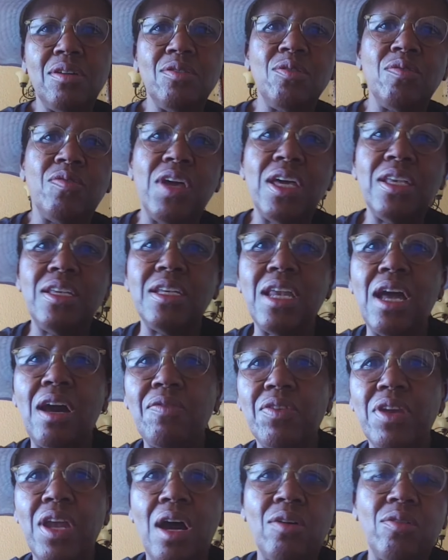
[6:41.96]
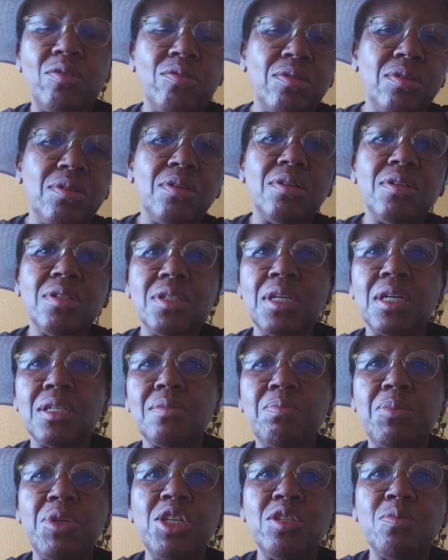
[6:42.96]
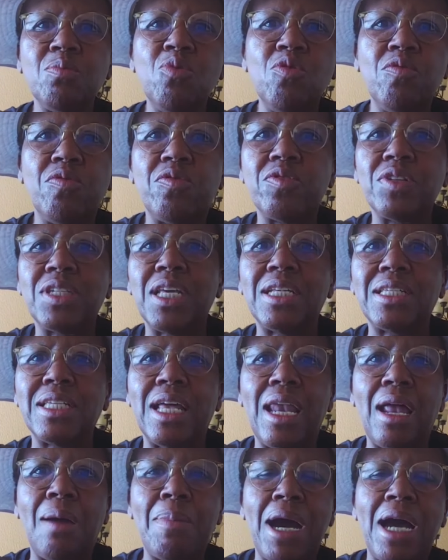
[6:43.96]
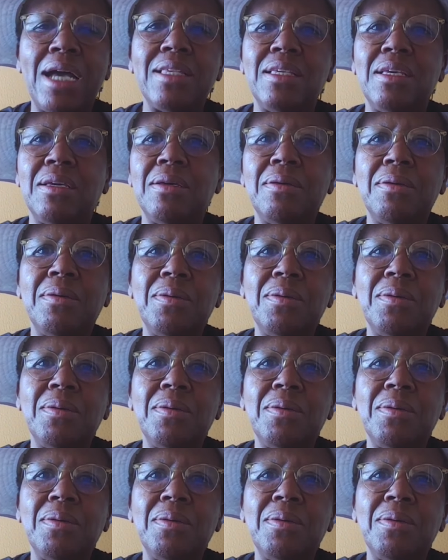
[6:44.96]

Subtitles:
you've had enough now. Just please move. Tetela banye.